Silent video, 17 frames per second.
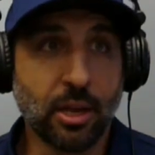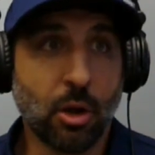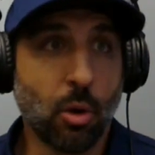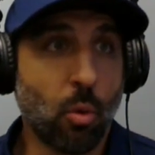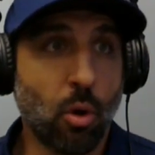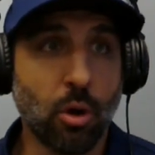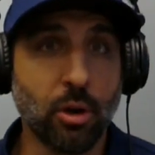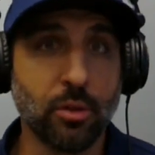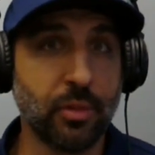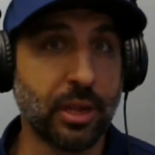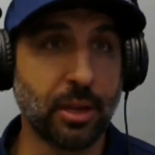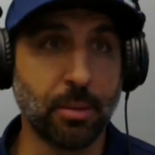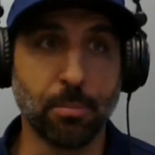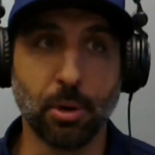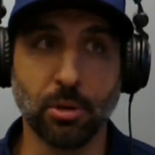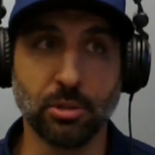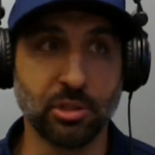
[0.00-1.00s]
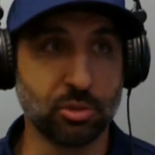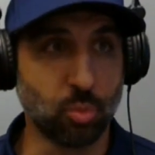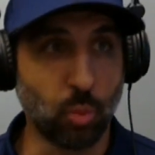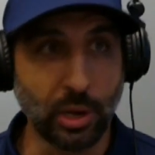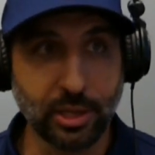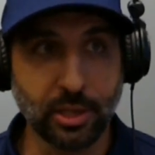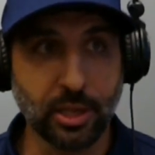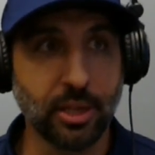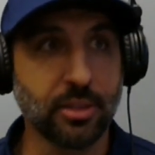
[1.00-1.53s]
on and they can purchase
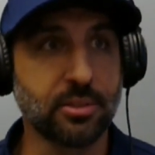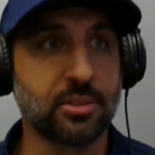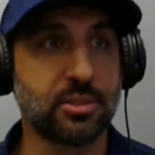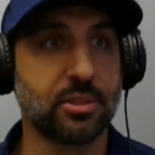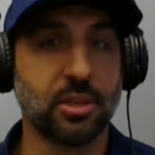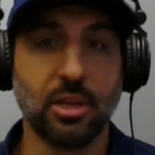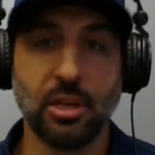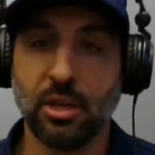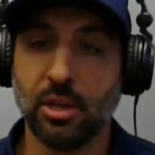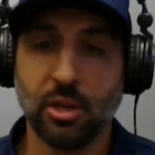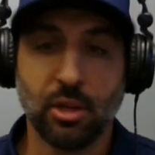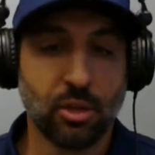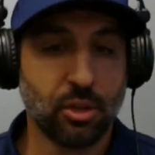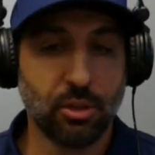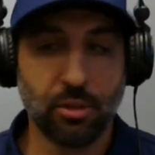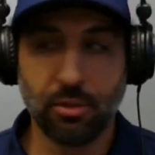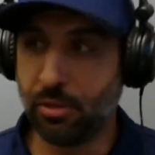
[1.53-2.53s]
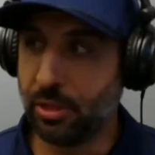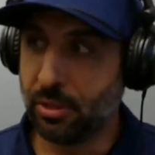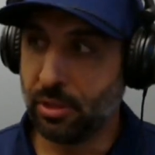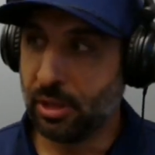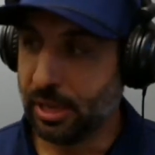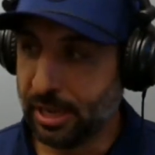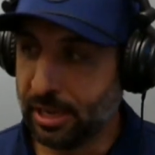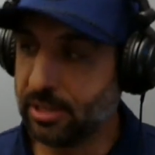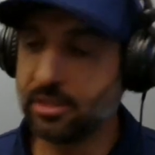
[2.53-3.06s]
weight kits.
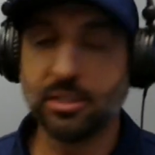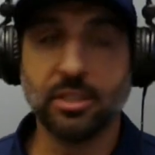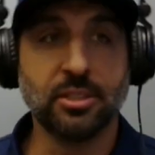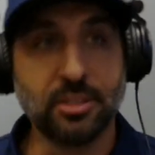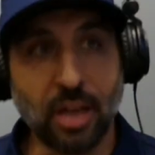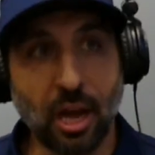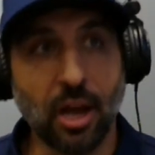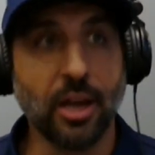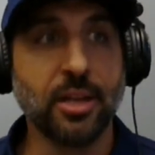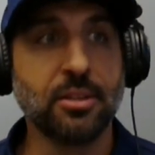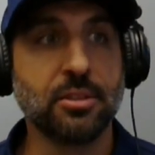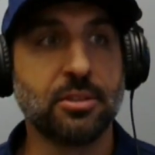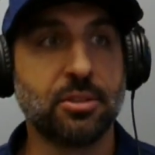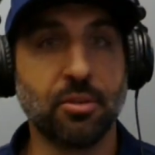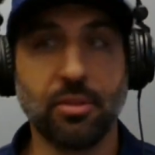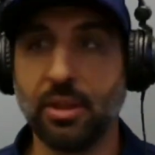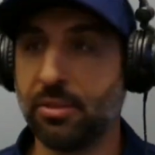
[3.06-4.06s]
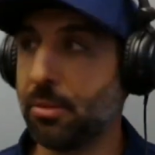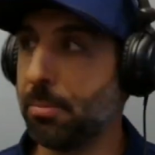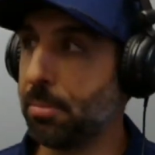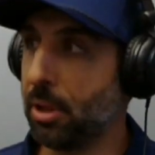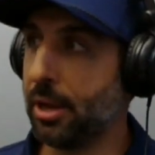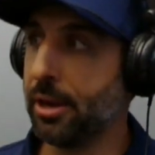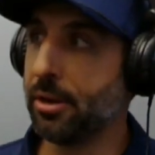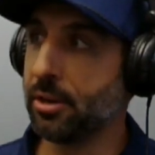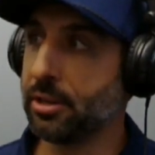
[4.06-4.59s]
It is designed so that the
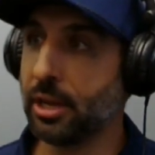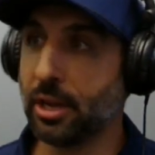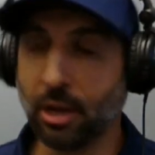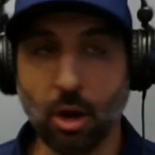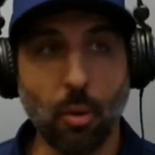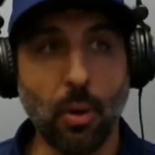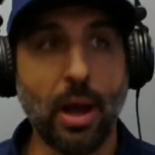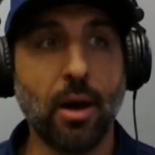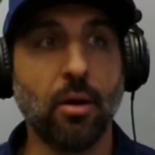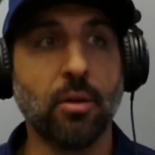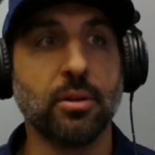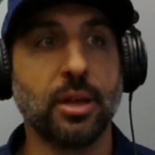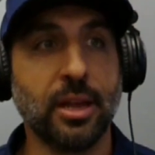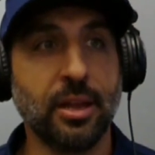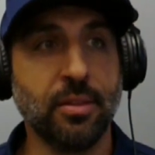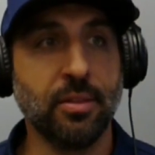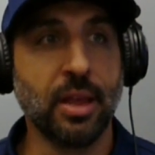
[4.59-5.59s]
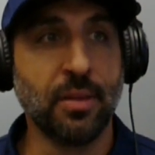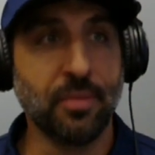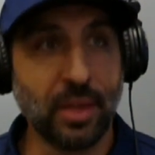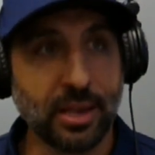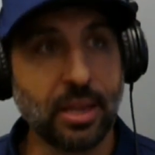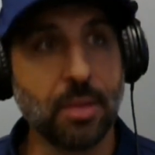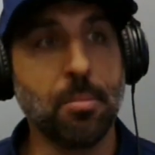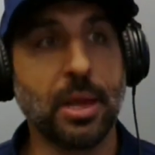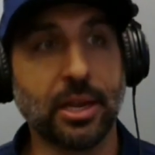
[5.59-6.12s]
player can go out and they
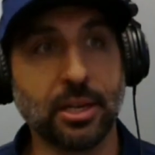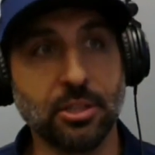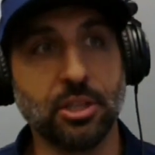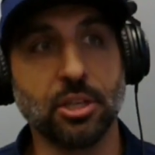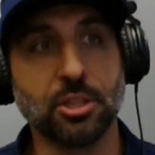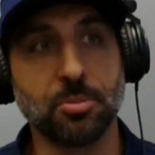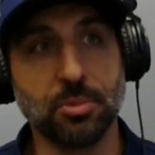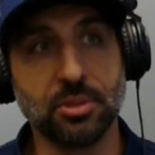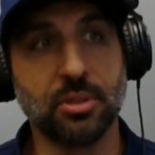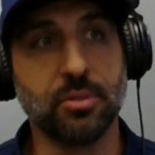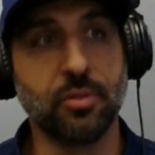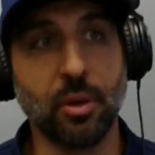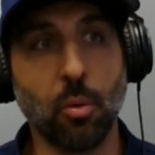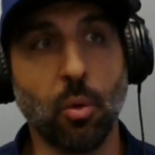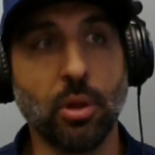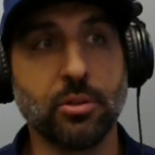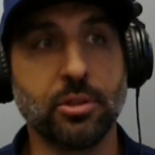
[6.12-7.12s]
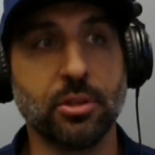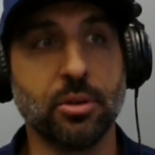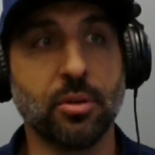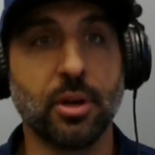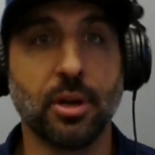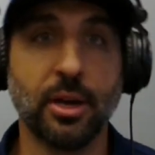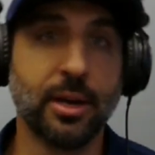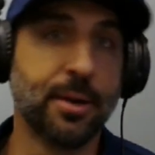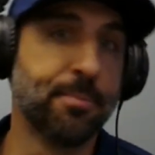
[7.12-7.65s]
can make adjustments if they want to.
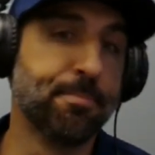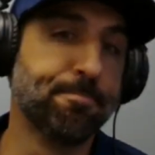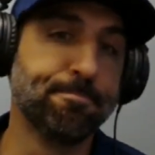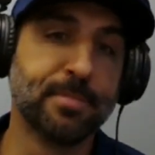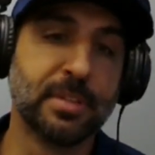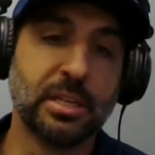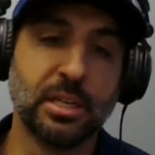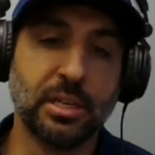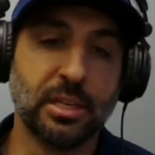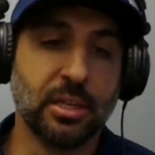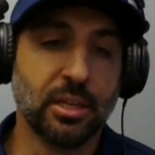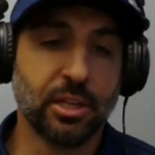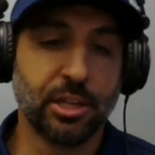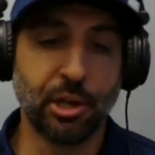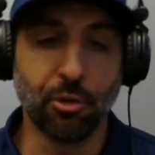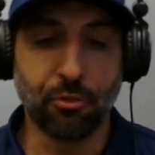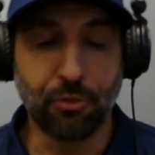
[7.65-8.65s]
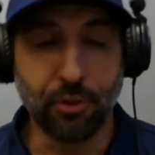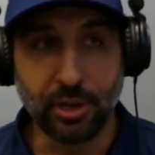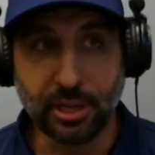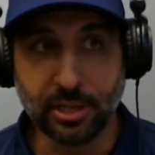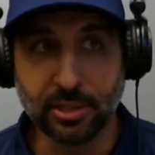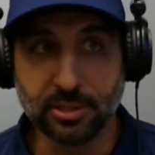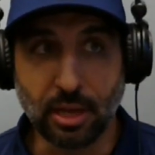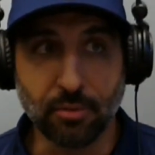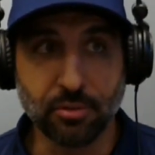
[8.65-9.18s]
Fitting
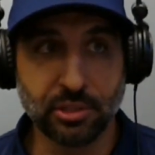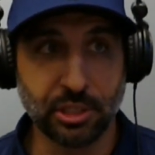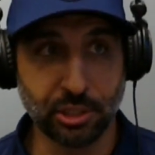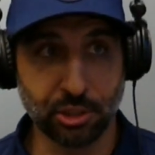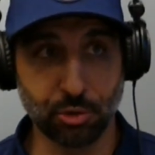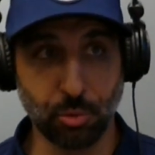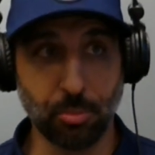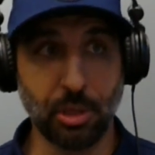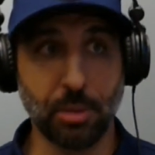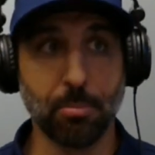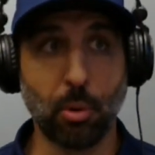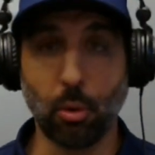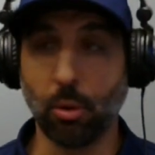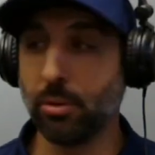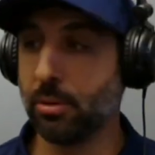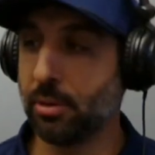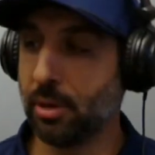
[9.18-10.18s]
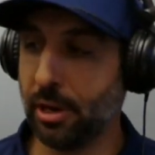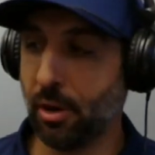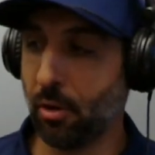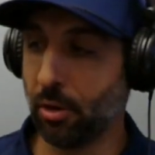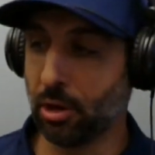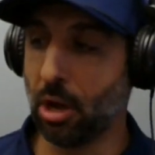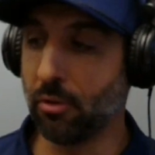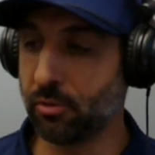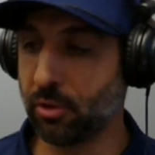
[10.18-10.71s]
is obviously extremely important, and our
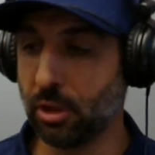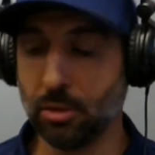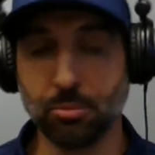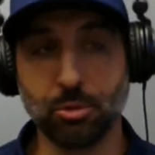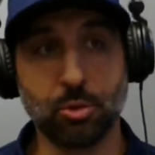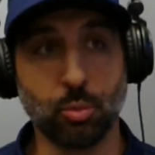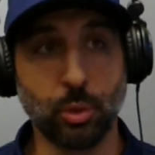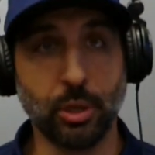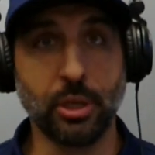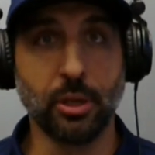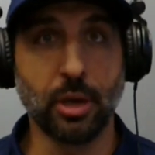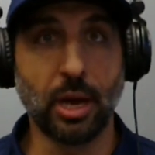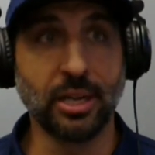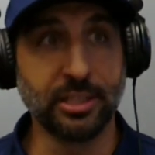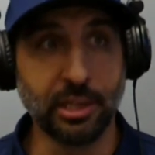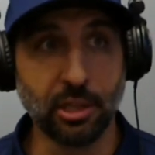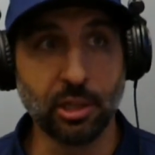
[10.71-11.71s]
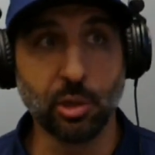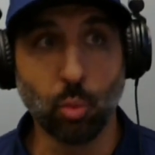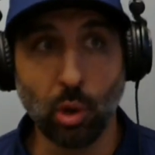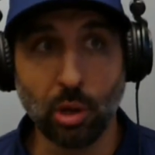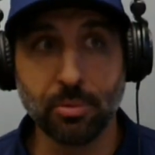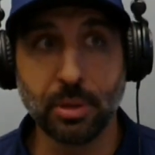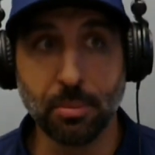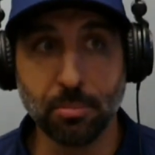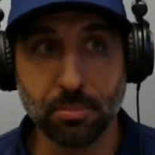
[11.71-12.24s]
golf clubs, we ideally
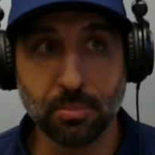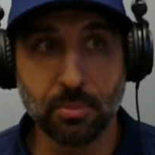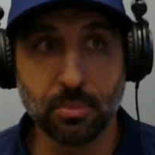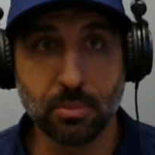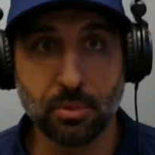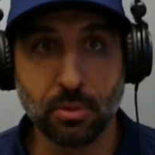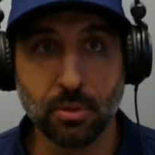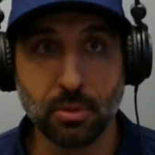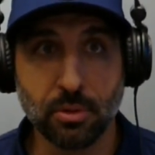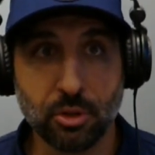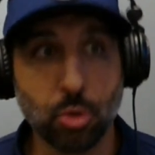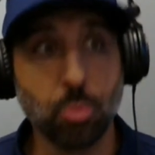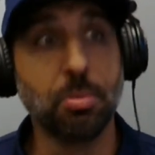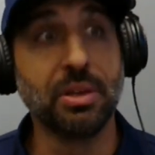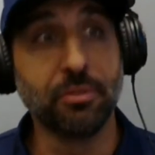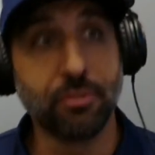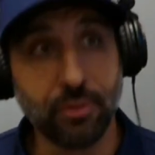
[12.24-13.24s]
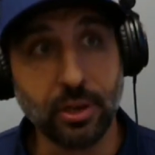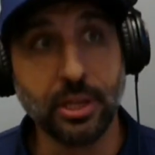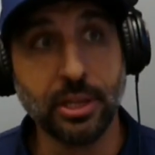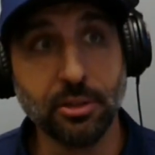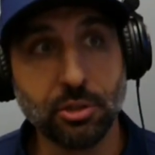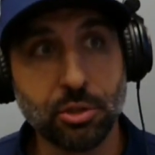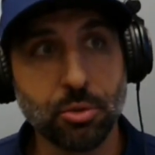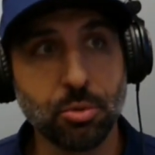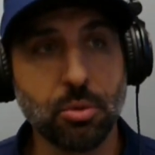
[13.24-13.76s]
want them to be fit
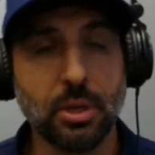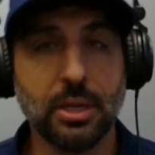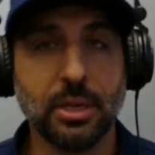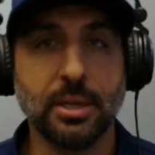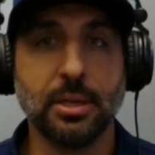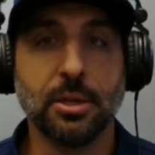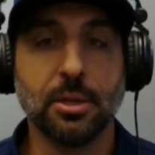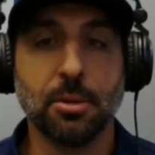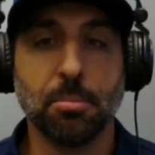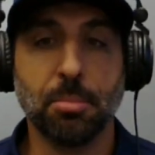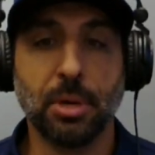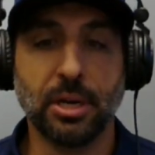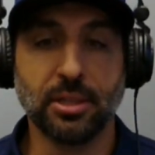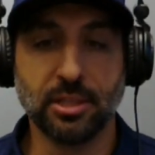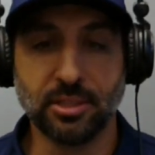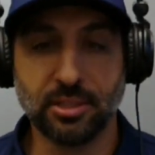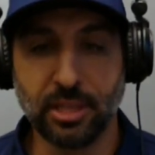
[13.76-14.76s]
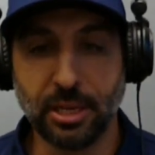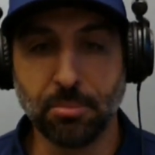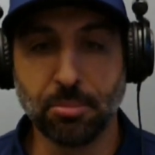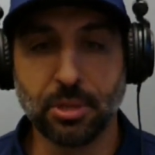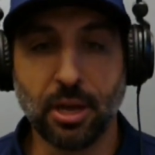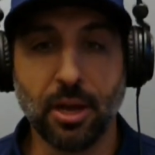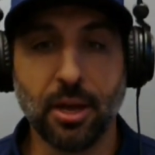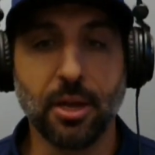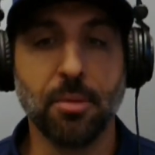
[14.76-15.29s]
into, but at the same
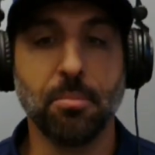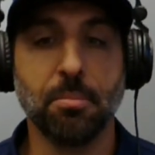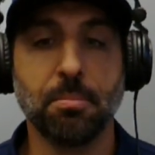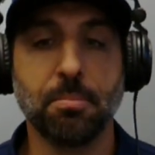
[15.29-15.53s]
time,